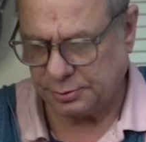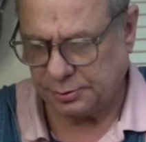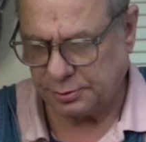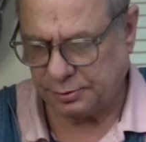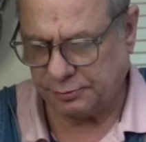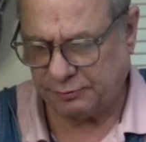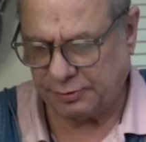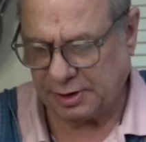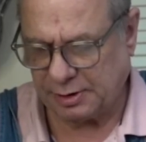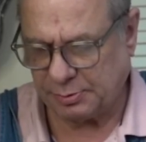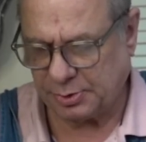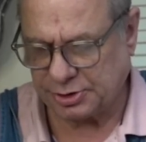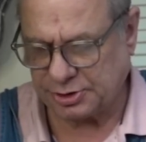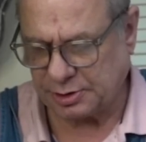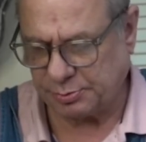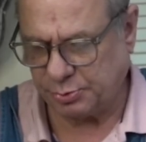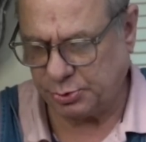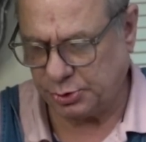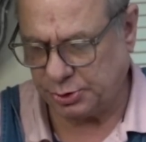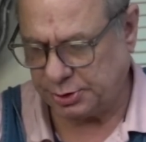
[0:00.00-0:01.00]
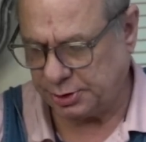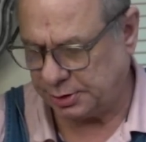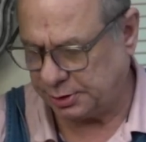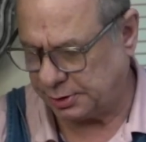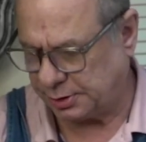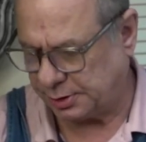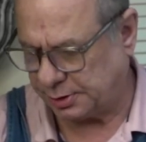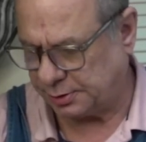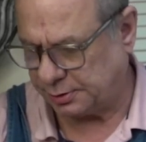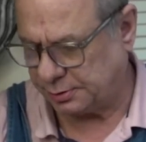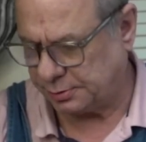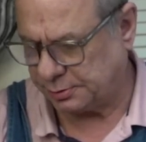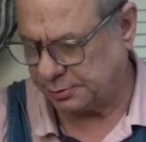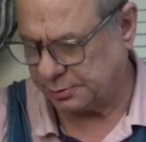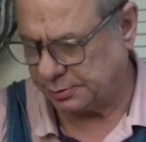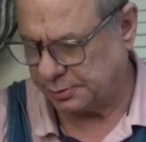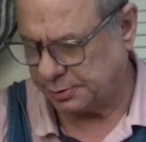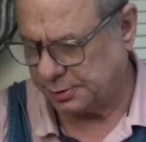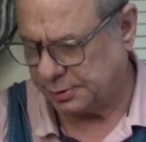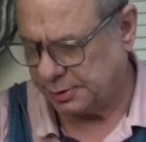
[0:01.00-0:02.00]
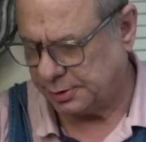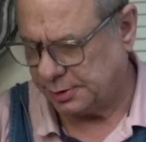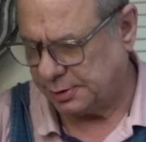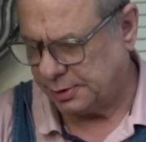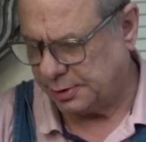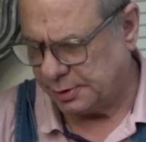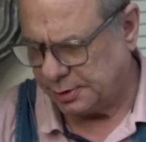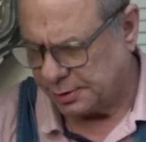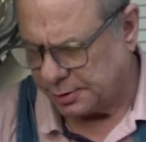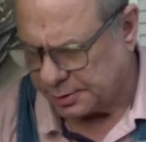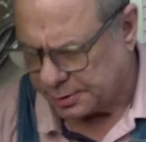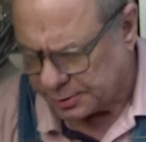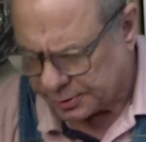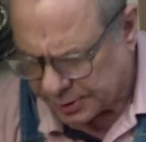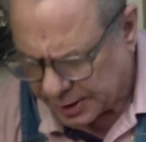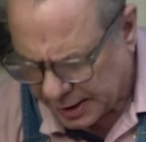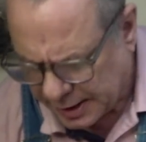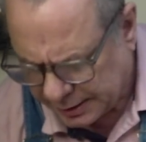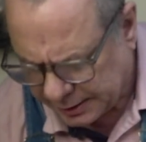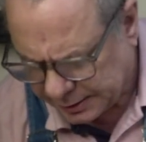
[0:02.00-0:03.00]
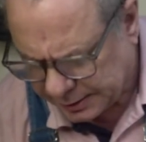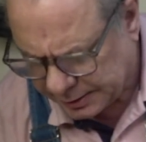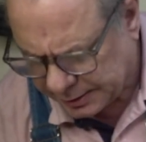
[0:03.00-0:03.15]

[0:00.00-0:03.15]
with how much I put in there. That